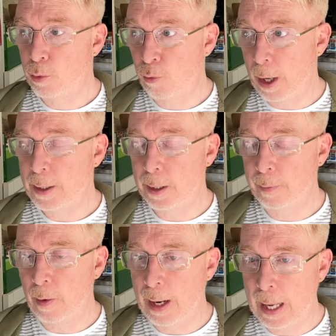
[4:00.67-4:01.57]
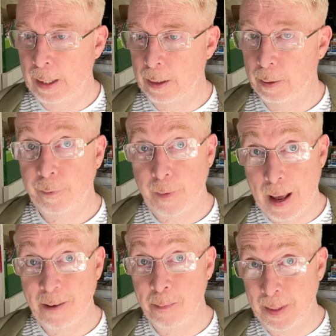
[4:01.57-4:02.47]
right at the very end,
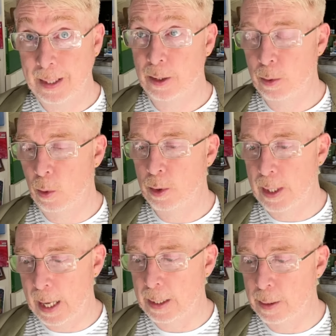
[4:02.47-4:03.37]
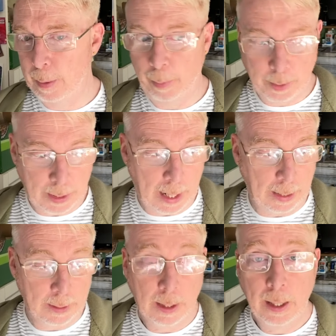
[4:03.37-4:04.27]
five minutes towards the end to be
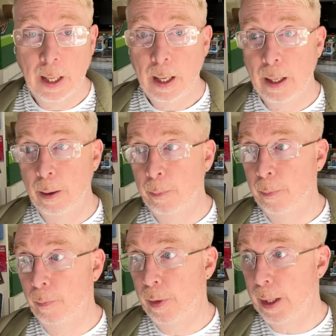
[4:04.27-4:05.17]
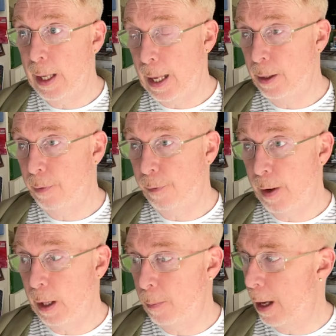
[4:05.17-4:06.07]
precise. Um, the end of
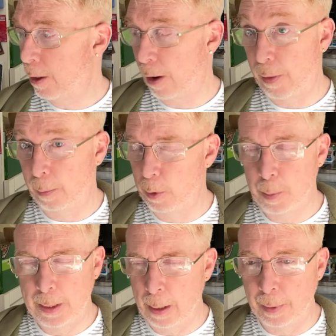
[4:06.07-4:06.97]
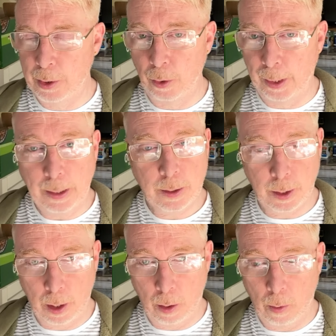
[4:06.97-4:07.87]
file marker I think must be damaged on it,
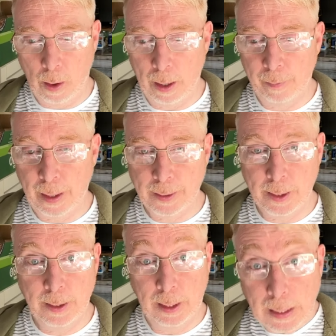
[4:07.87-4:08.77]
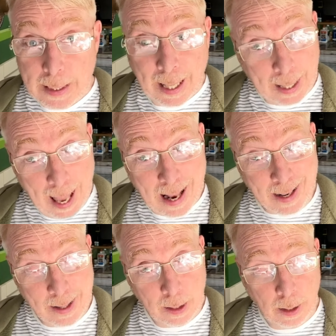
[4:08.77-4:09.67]
so I've had to delete it again,